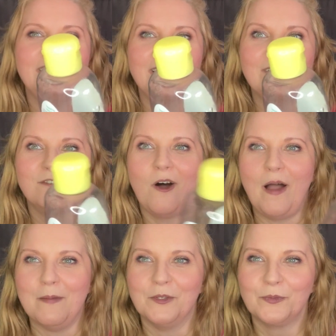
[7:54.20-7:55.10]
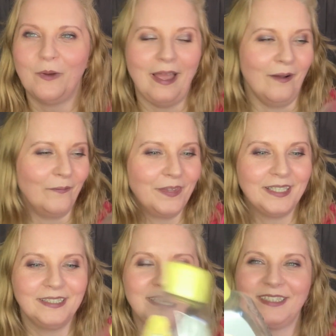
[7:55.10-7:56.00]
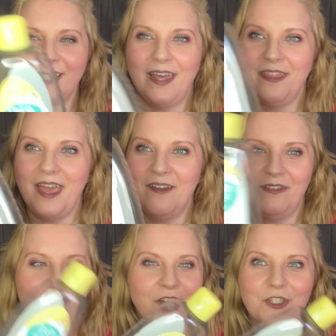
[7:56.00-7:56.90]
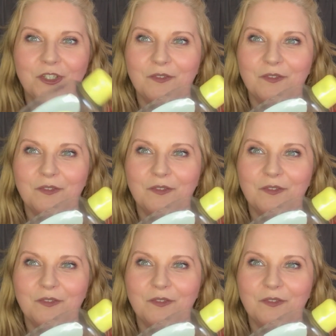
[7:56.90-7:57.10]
that they rhyme as well? It's like their version